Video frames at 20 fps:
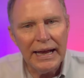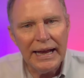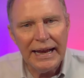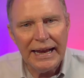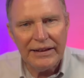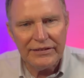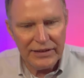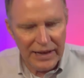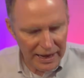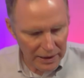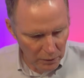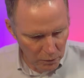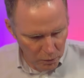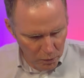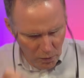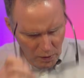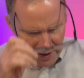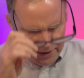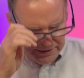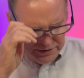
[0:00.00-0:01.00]
He's got a
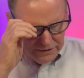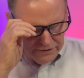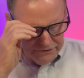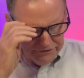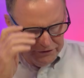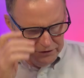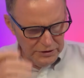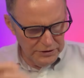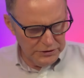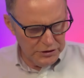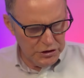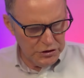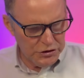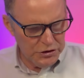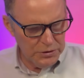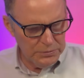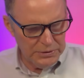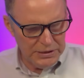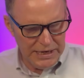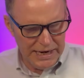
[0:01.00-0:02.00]
wonderful
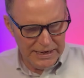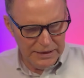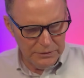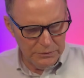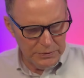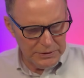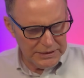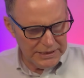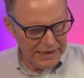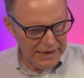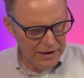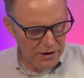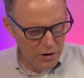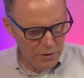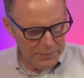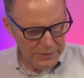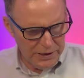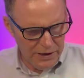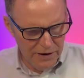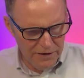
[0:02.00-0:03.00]
YouTube channel, which I
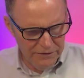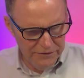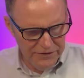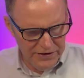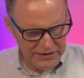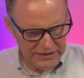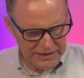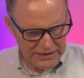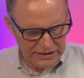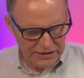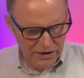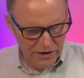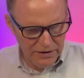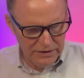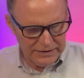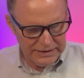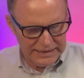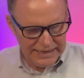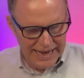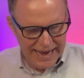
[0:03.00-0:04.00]
hope you go visit. It's
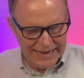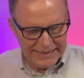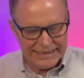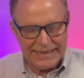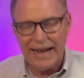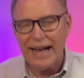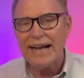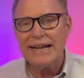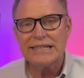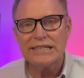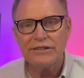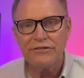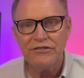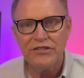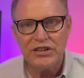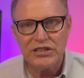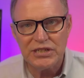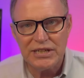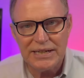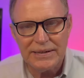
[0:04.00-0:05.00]
called Slack Tides
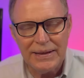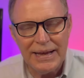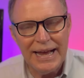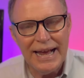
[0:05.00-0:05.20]
Fishing.